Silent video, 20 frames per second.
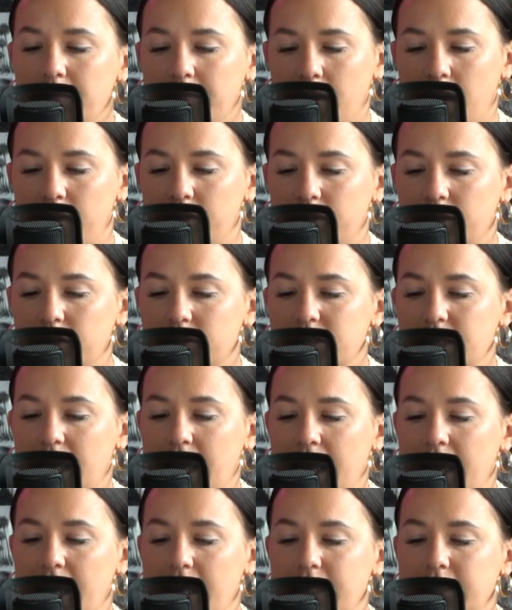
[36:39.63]
brothers,
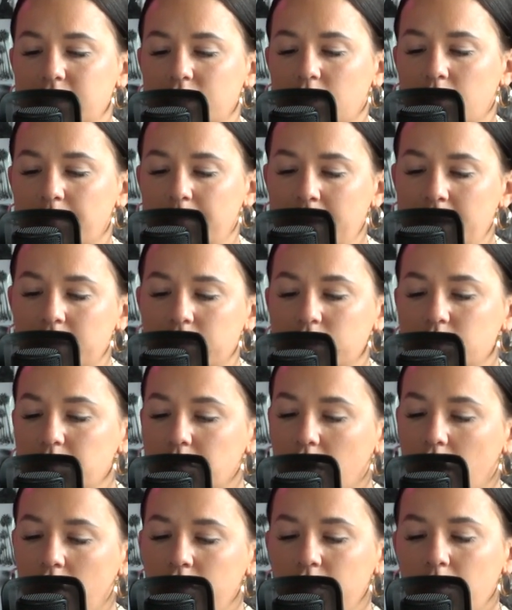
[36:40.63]
and her parents
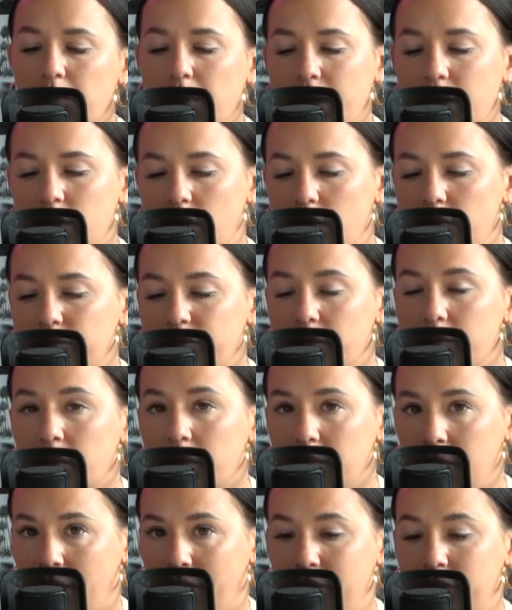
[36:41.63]
were on their way home from
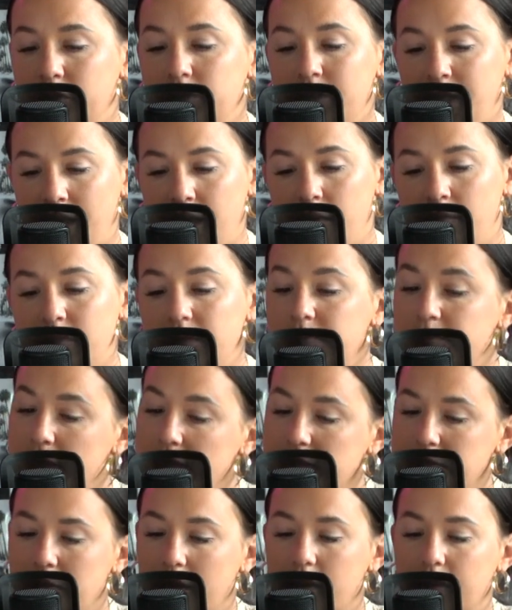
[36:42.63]
her brother Tim's
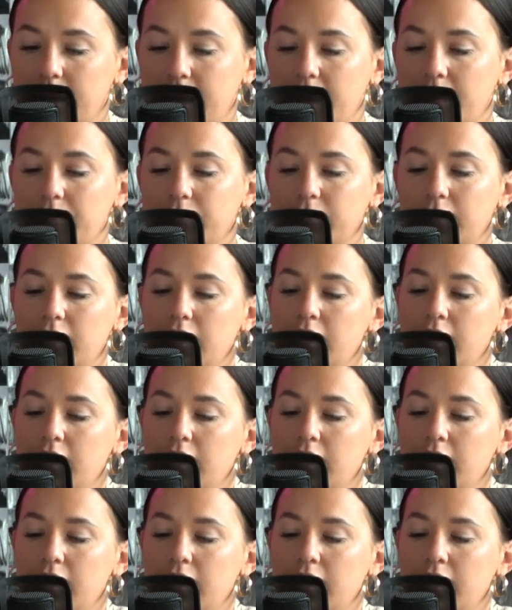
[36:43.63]
baseball game.